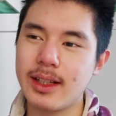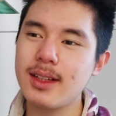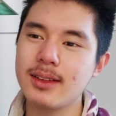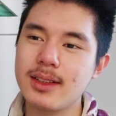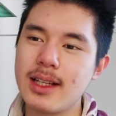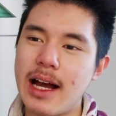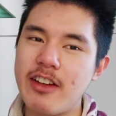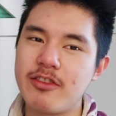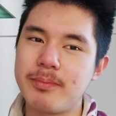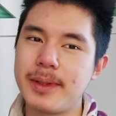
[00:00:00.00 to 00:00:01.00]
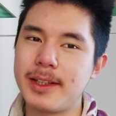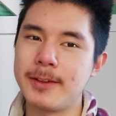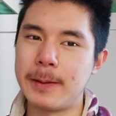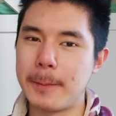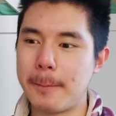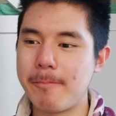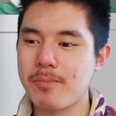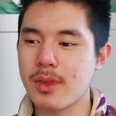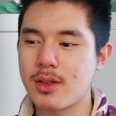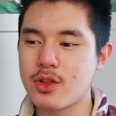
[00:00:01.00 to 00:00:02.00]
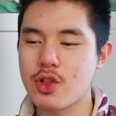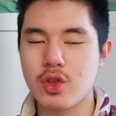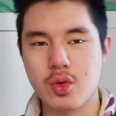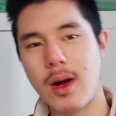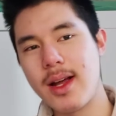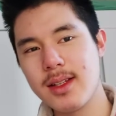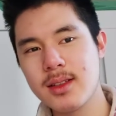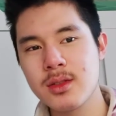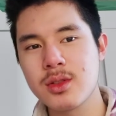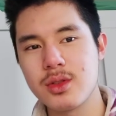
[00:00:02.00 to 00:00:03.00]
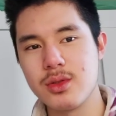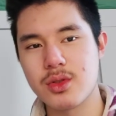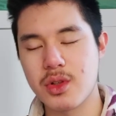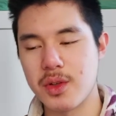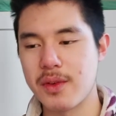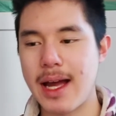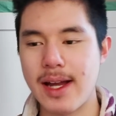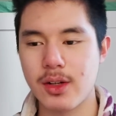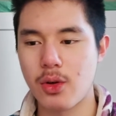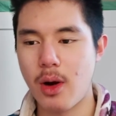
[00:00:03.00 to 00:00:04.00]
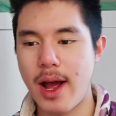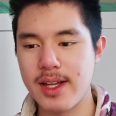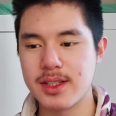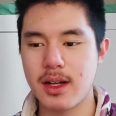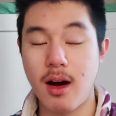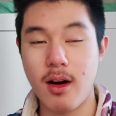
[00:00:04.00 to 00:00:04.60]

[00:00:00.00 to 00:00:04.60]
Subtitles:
Lately I've been trying to sort of categorize